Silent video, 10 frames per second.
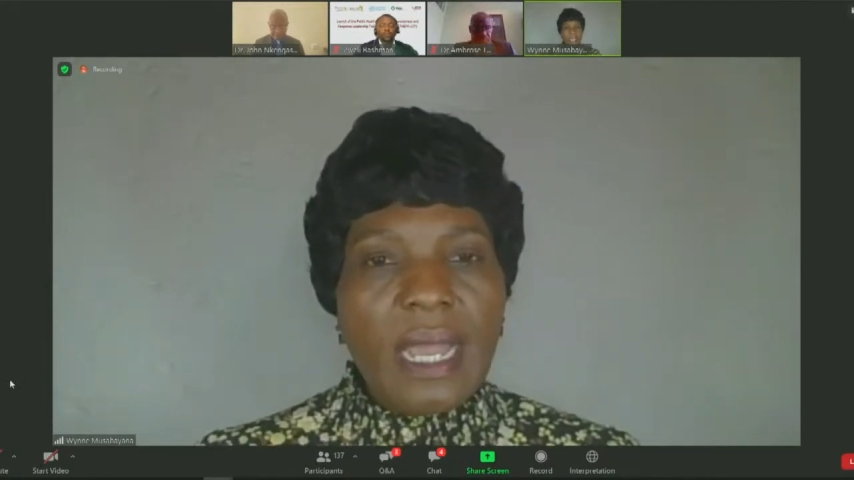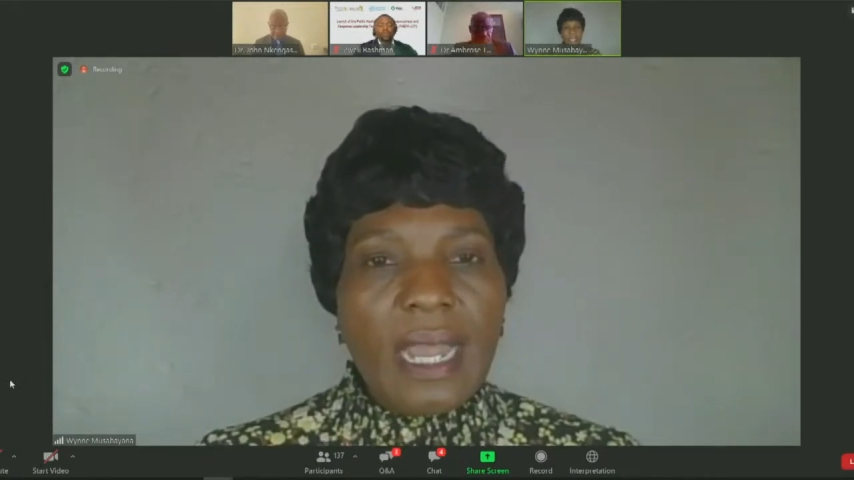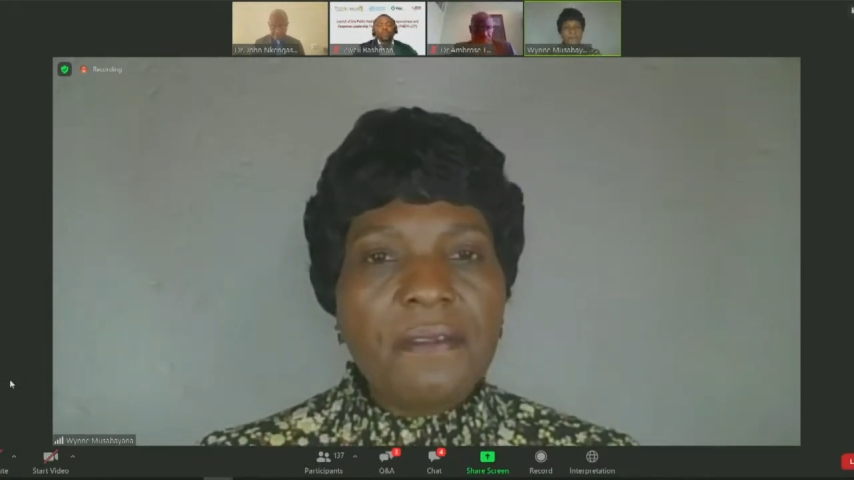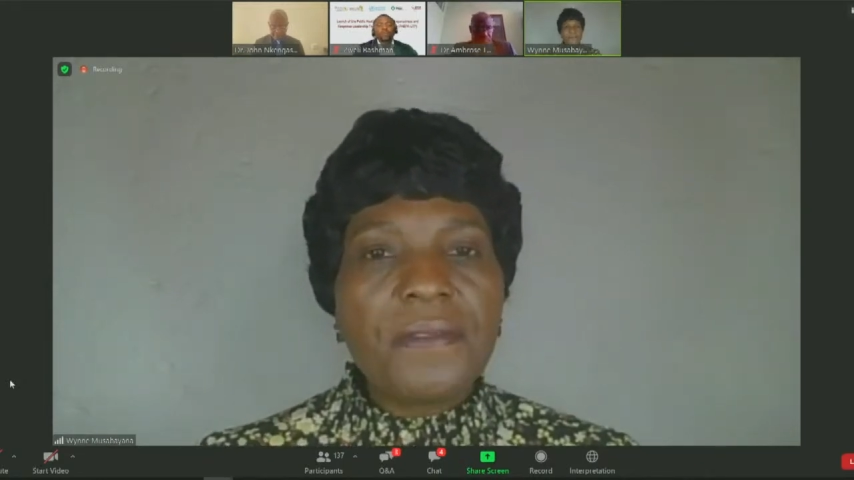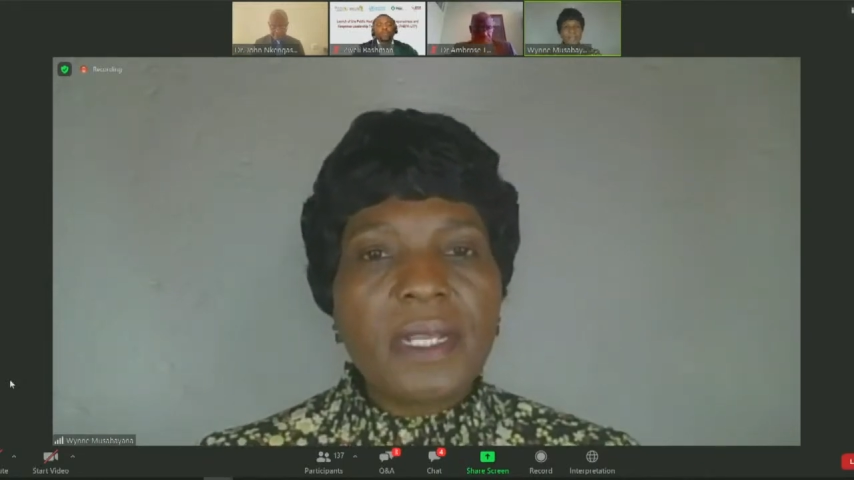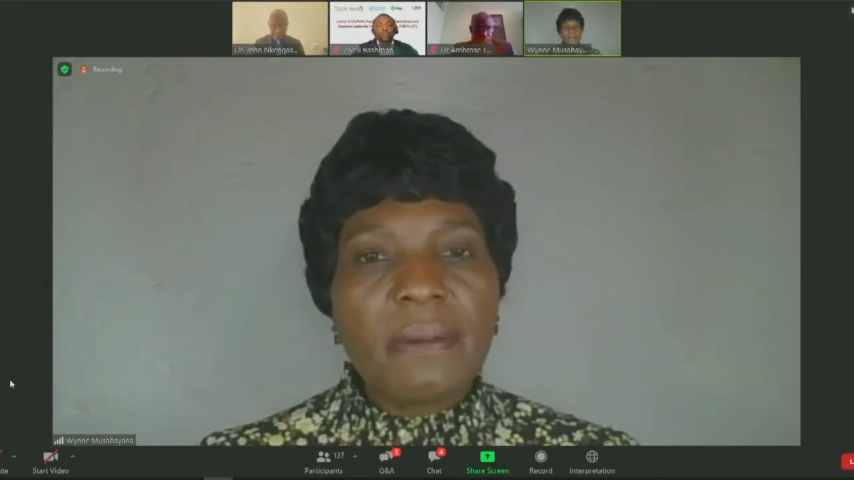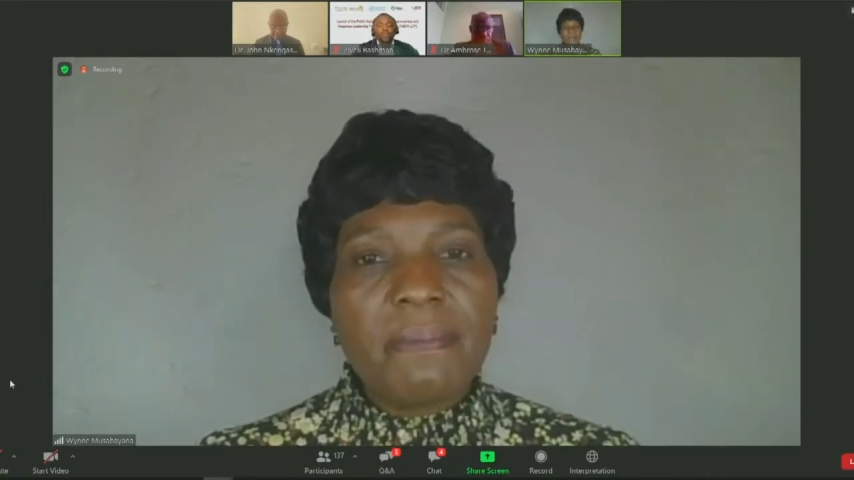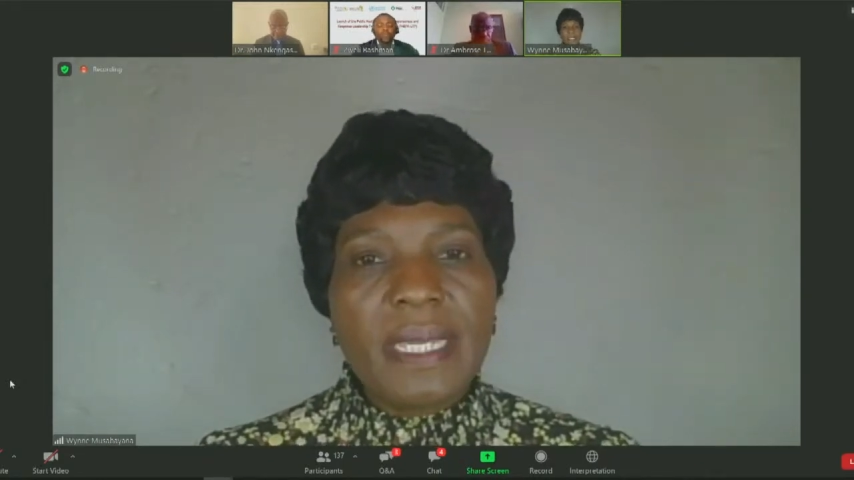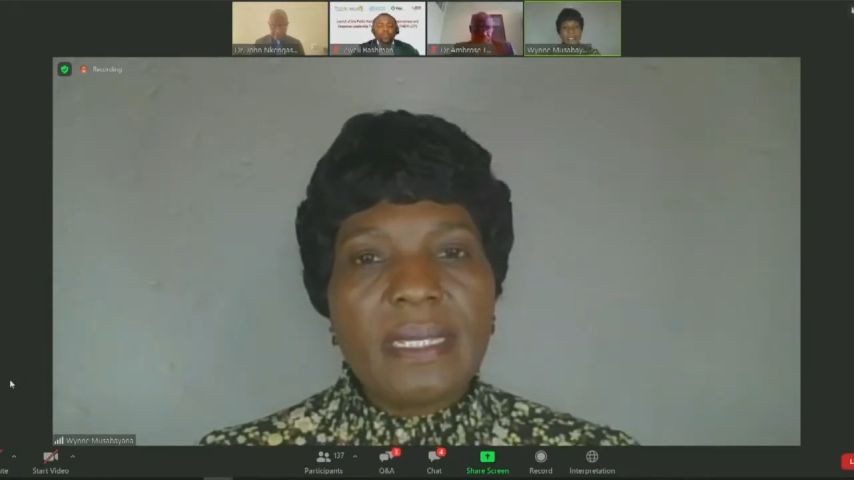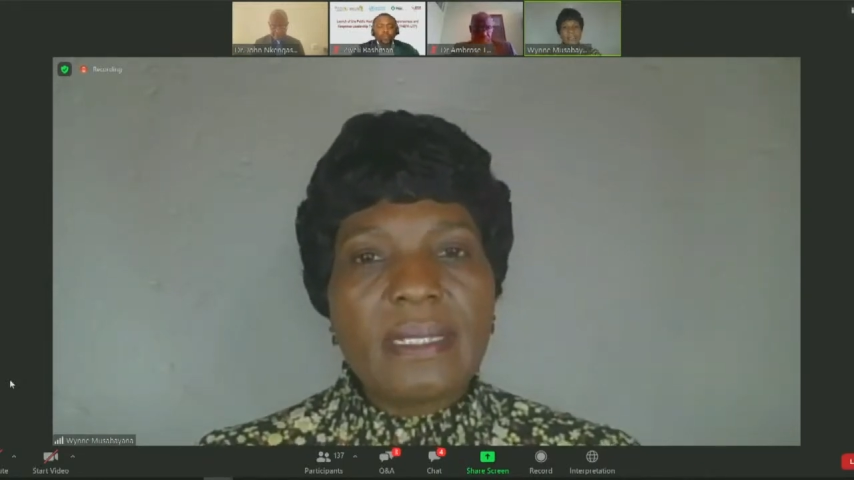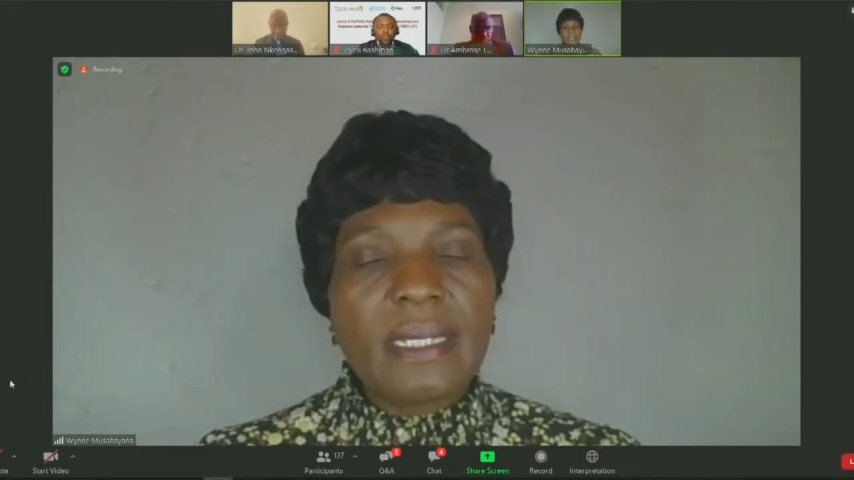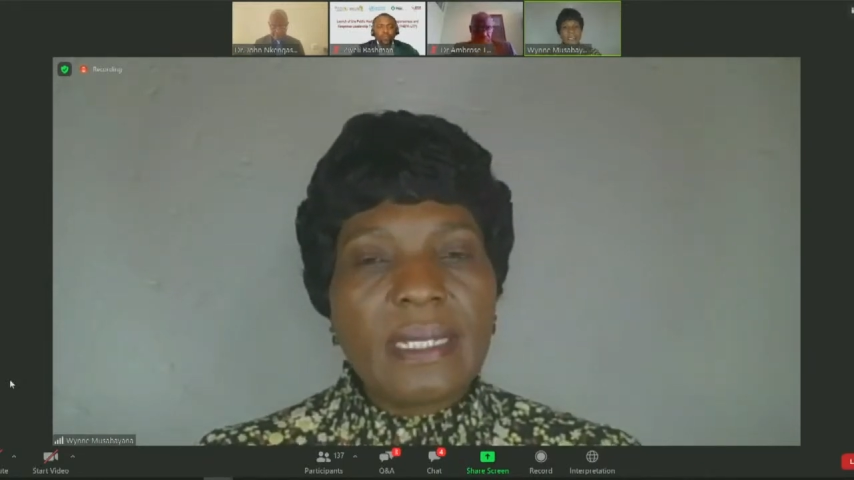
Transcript: Africa-based